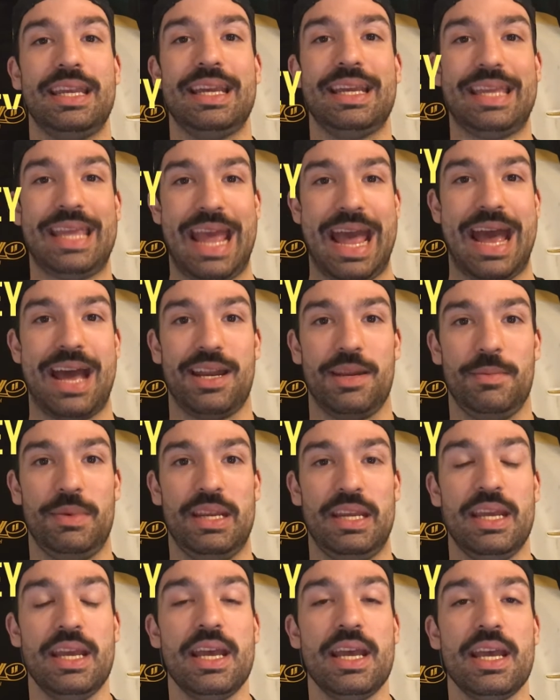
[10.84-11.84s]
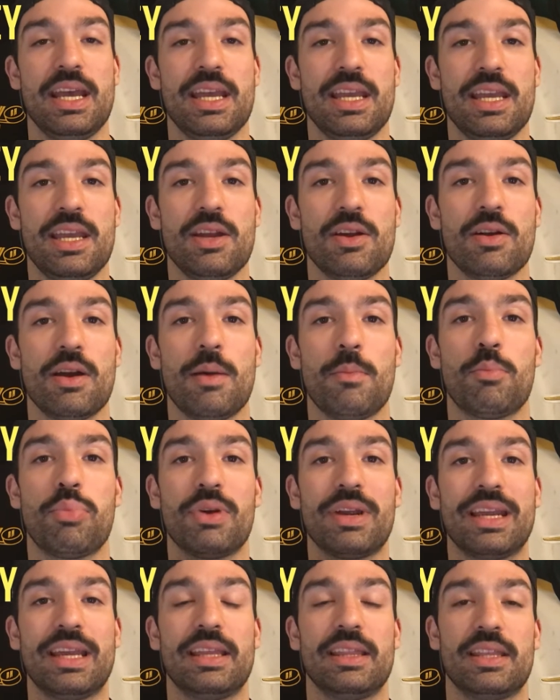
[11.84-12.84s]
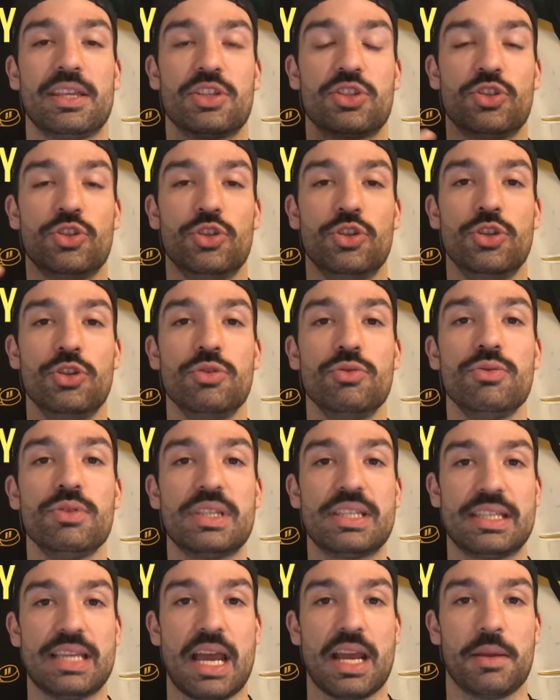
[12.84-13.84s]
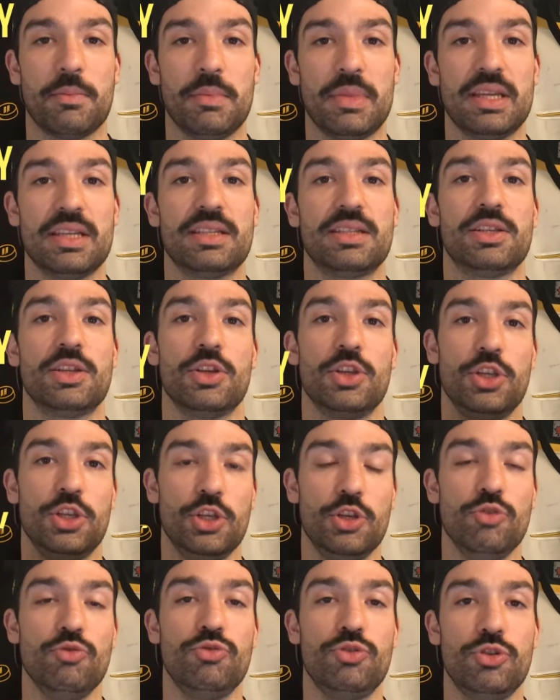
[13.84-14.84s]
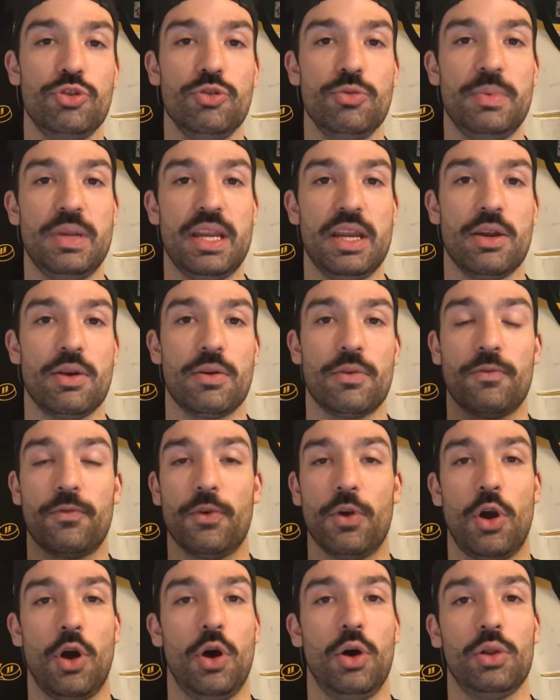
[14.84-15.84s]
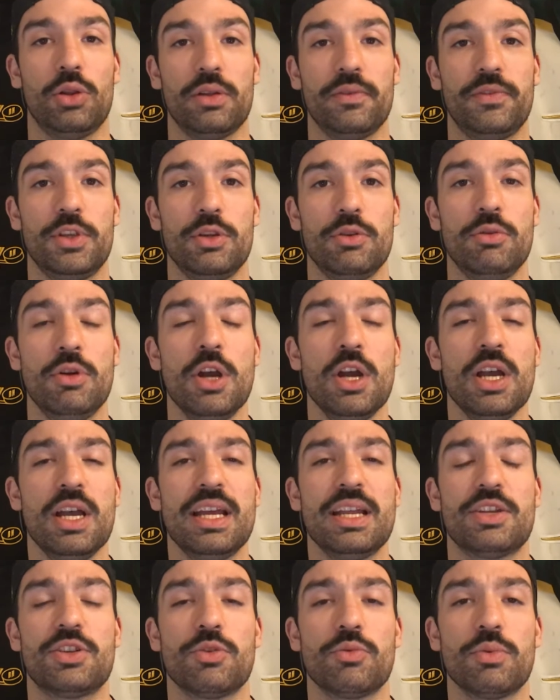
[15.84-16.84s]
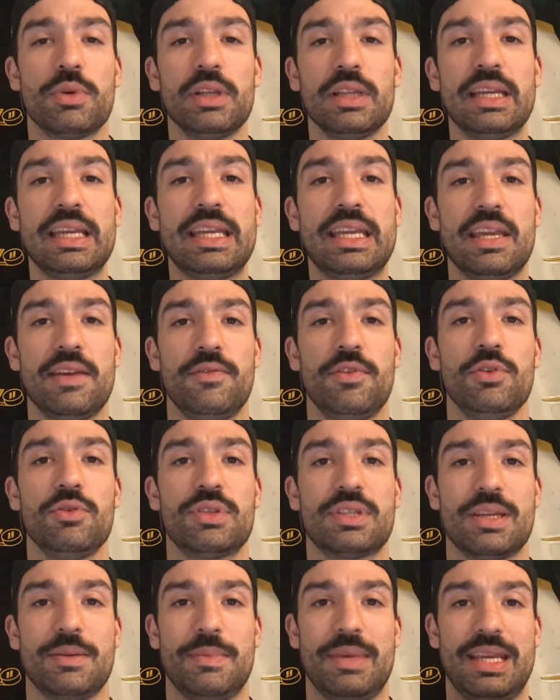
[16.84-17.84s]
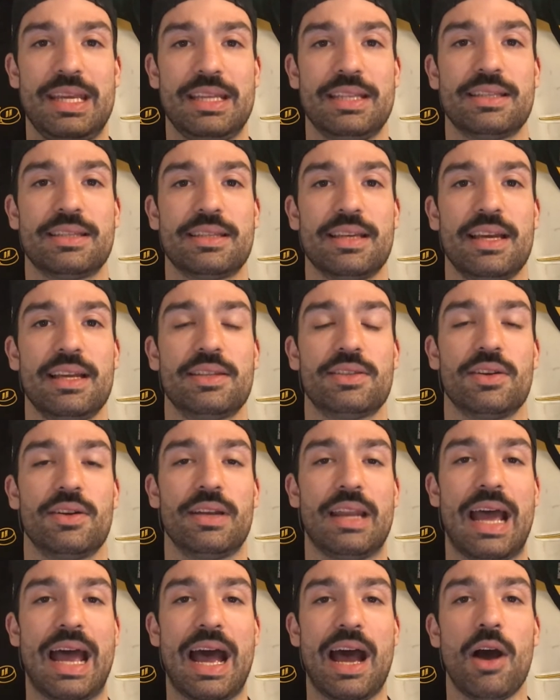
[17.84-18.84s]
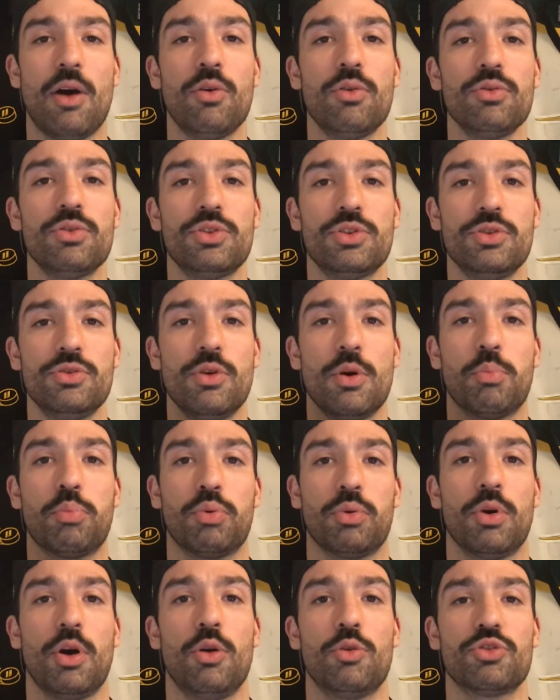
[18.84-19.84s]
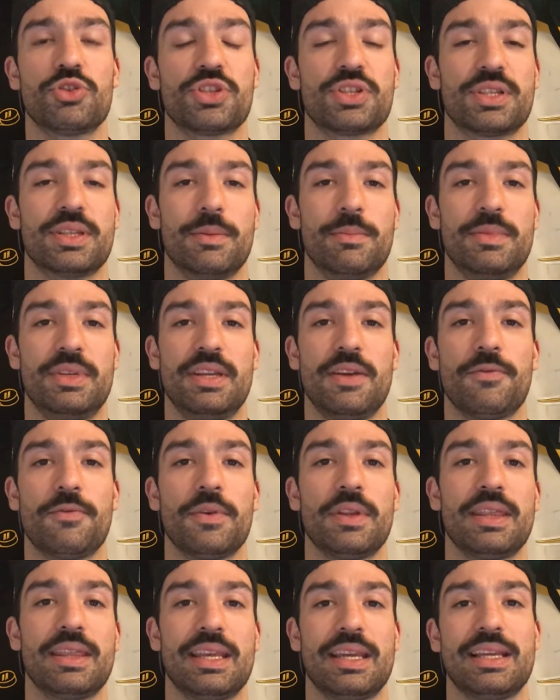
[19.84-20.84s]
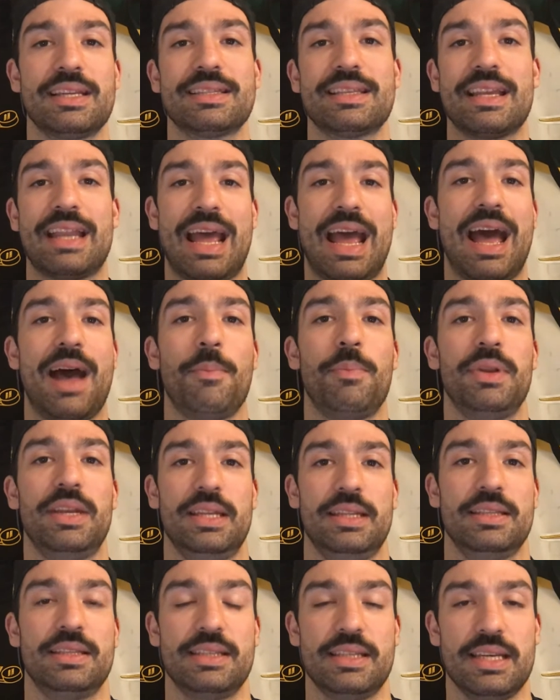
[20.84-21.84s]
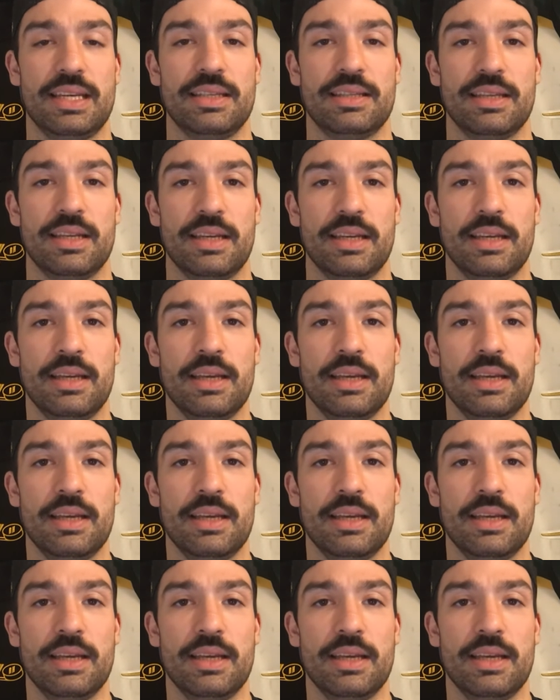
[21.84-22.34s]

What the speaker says: Academy. Here I'm bringing this new segment to YouTube here and for all of you to really give you some insights on how to approach some different things that happen in season.